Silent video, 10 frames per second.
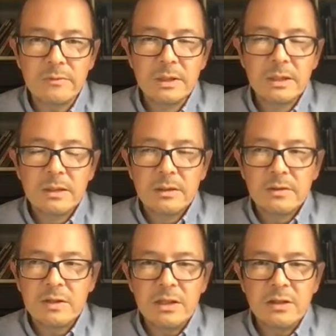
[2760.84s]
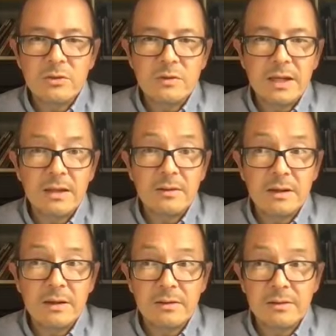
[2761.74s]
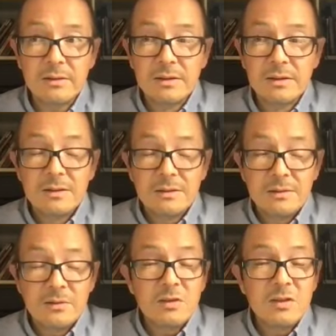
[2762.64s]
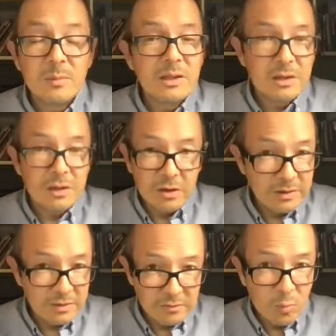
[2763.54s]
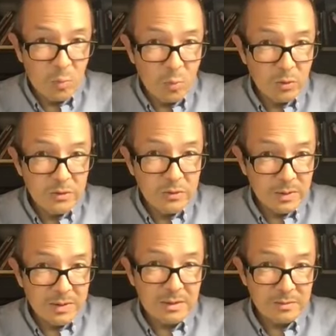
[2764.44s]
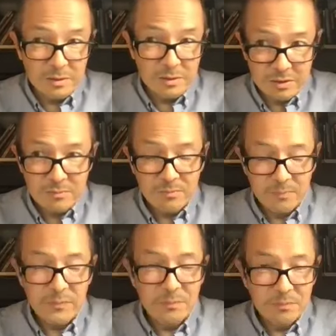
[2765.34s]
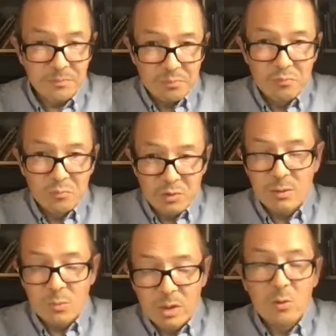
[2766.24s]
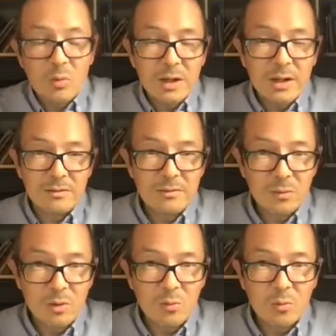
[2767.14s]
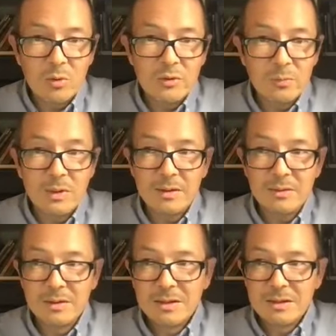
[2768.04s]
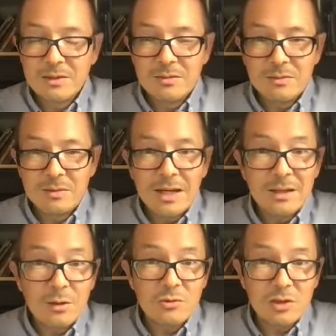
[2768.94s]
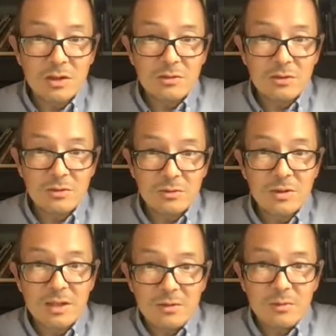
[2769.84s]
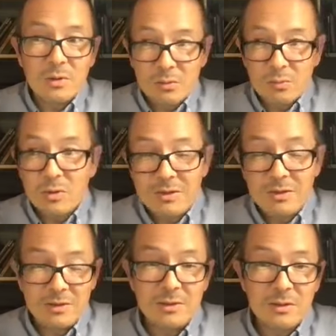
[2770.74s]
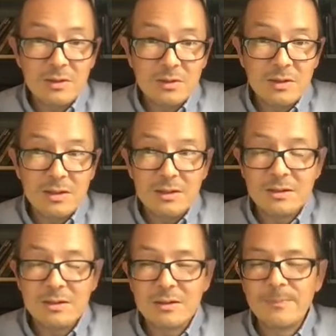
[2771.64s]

of teachers and other similar kinds of awards, where they're, really well run awards where adult judges took kids' work really seriously.